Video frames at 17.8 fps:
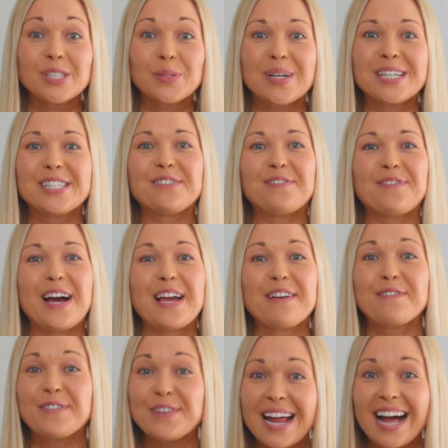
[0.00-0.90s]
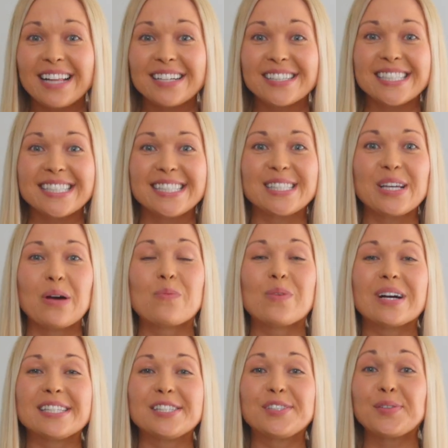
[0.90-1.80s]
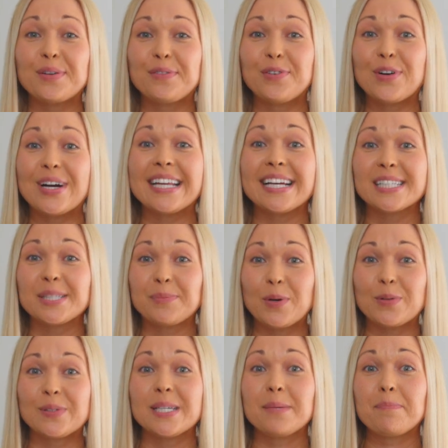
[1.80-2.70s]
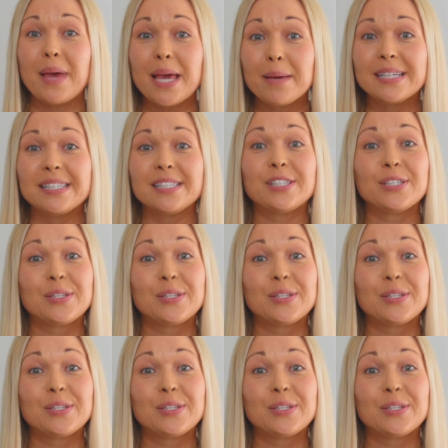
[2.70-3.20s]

way to fight food allergies was to avoid exposing babies